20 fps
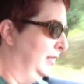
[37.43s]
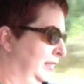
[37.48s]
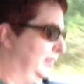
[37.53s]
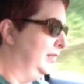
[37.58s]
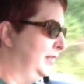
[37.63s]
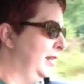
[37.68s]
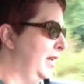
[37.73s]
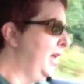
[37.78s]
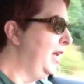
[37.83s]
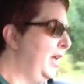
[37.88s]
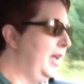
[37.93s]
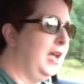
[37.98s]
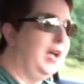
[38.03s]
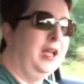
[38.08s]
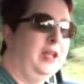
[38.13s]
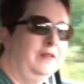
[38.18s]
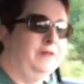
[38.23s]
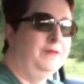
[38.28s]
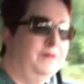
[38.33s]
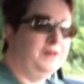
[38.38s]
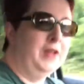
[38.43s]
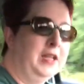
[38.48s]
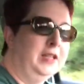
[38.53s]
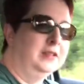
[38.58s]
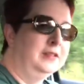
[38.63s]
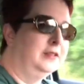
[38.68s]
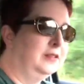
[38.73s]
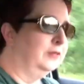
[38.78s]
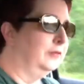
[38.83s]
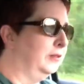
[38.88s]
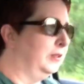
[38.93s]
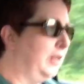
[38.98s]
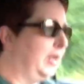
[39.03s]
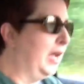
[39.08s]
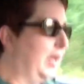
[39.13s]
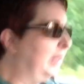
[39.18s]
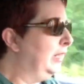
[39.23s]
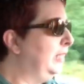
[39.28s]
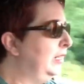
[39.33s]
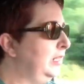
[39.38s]
Today I face the
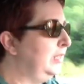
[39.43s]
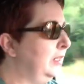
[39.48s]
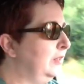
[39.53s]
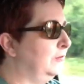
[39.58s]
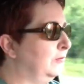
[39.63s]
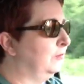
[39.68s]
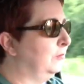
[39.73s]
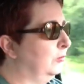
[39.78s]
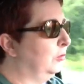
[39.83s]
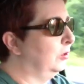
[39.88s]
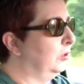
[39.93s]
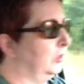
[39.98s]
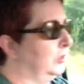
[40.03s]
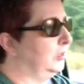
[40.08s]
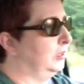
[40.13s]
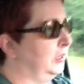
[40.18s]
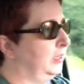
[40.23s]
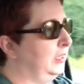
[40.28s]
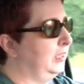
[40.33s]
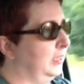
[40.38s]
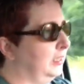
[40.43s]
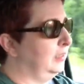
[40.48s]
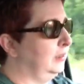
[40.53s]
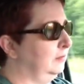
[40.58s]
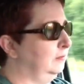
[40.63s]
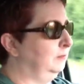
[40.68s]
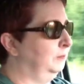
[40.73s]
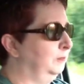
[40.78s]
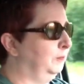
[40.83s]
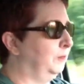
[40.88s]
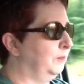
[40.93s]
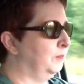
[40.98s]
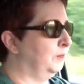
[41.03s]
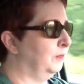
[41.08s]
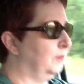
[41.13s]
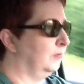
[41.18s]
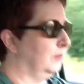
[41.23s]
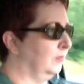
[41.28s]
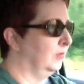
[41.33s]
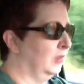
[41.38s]
reality of work
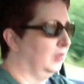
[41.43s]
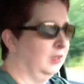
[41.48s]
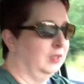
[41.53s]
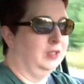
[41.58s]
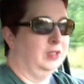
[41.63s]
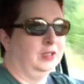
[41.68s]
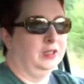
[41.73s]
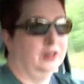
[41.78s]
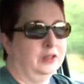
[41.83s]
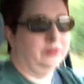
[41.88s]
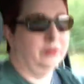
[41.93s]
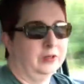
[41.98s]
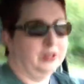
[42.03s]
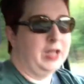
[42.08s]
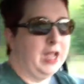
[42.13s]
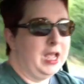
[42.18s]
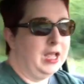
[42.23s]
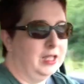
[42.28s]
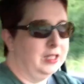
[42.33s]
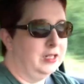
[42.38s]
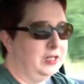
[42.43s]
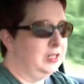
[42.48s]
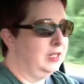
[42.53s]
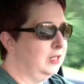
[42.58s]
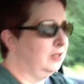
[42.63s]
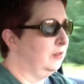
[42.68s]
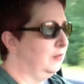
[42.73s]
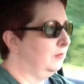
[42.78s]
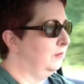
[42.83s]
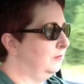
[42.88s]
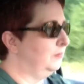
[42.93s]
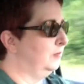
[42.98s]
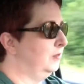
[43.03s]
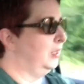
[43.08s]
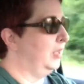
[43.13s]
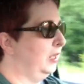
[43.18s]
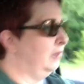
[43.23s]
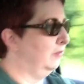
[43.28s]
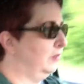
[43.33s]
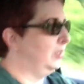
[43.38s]
again. The reality
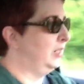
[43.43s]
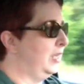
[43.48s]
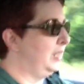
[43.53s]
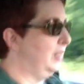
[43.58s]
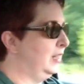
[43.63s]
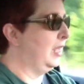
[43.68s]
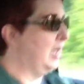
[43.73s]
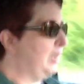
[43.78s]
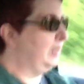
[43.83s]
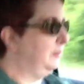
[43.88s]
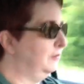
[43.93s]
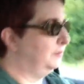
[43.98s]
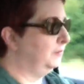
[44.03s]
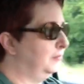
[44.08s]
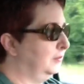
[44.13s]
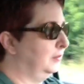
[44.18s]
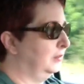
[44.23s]
of everyday life.